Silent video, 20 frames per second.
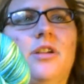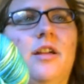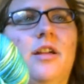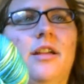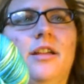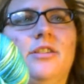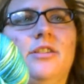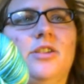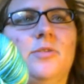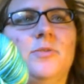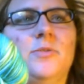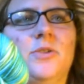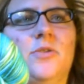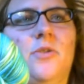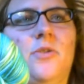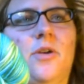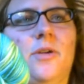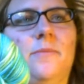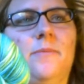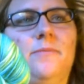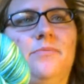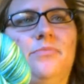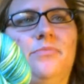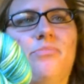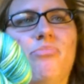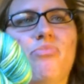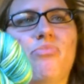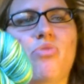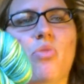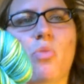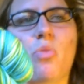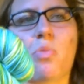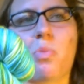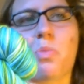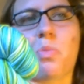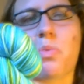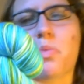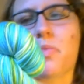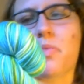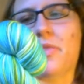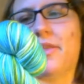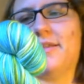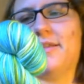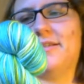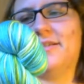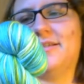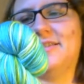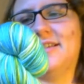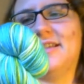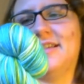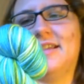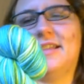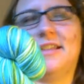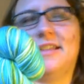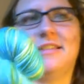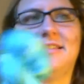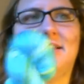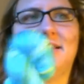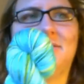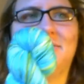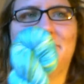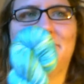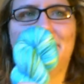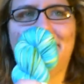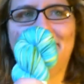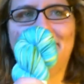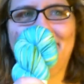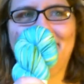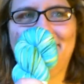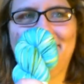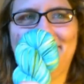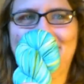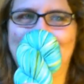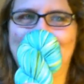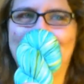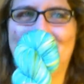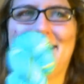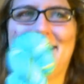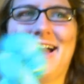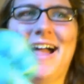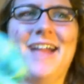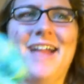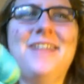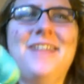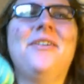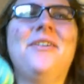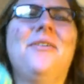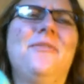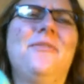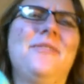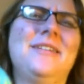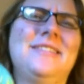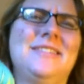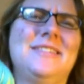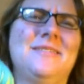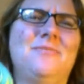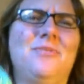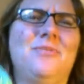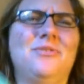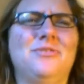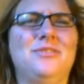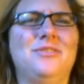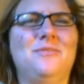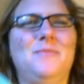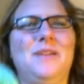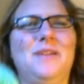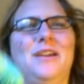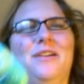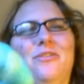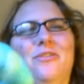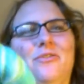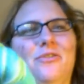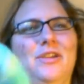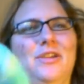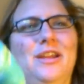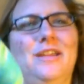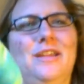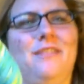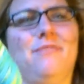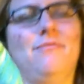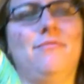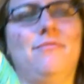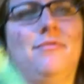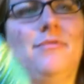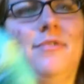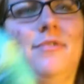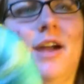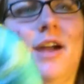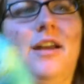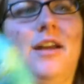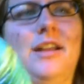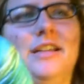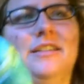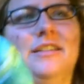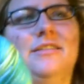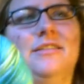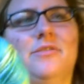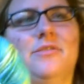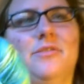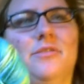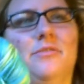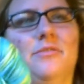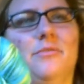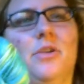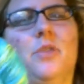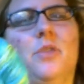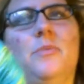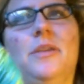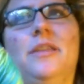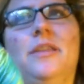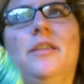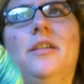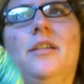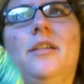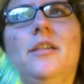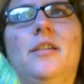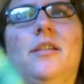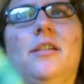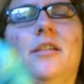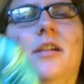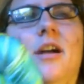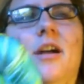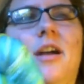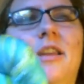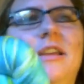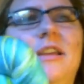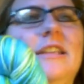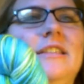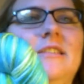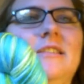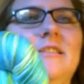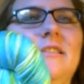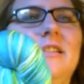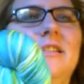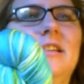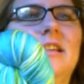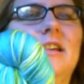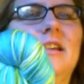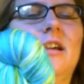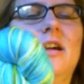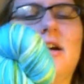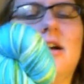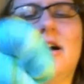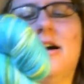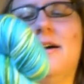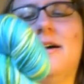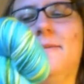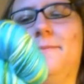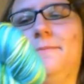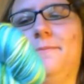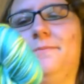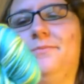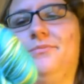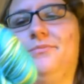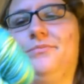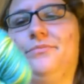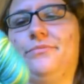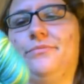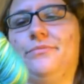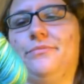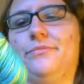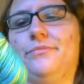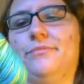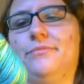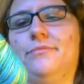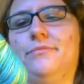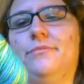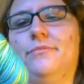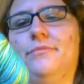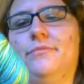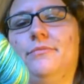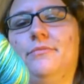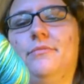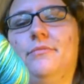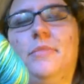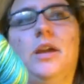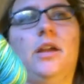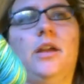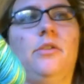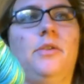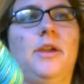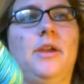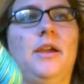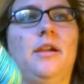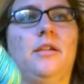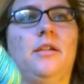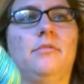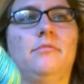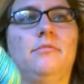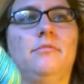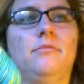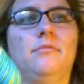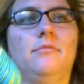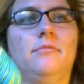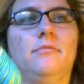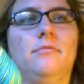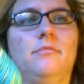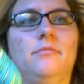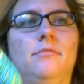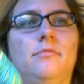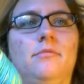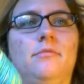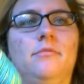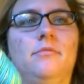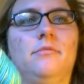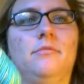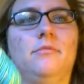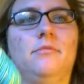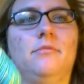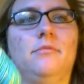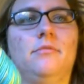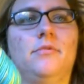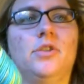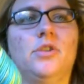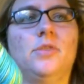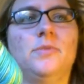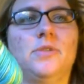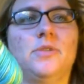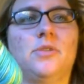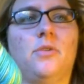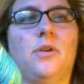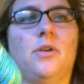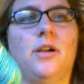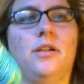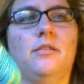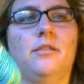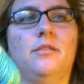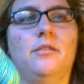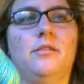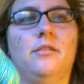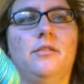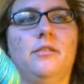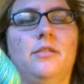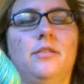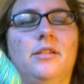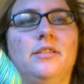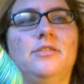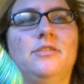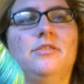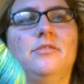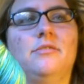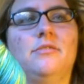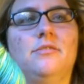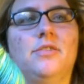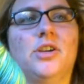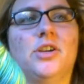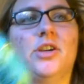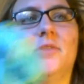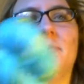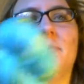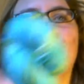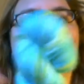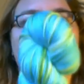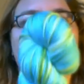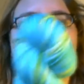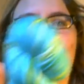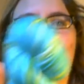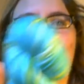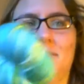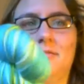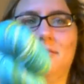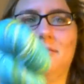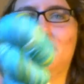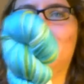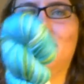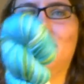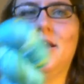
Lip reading: I'm just calling it Terpsichore, because I think that sounds better. I know it's supposed to be a Greek goddess or Roman goddess. I don't care. Terpsichore, because terps.